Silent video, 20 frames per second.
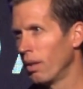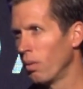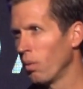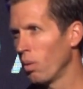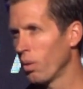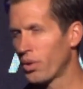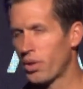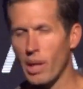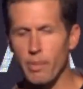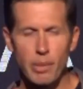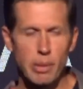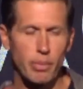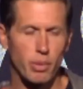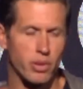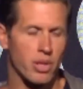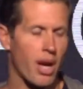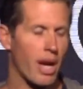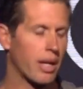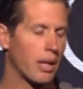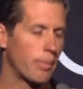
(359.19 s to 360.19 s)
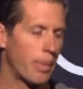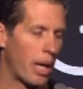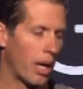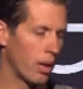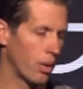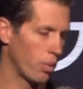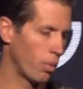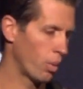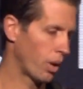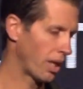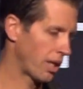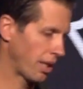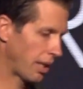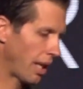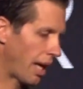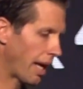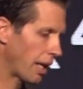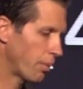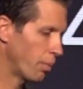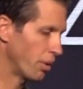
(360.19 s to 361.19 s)
Well, some people talk about what it's
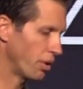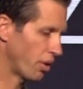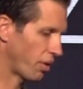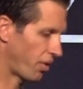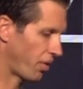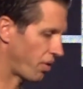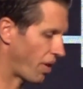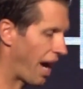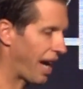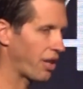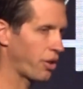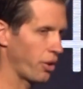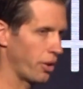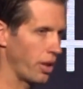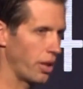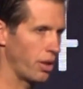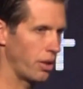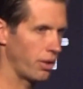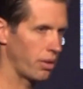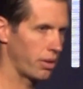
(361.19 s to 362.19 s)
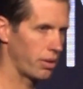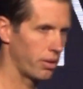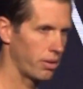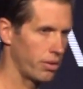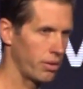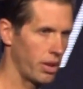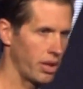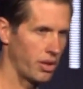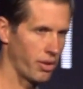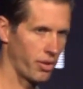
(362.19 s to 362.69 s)
like when you're fractured in, your, in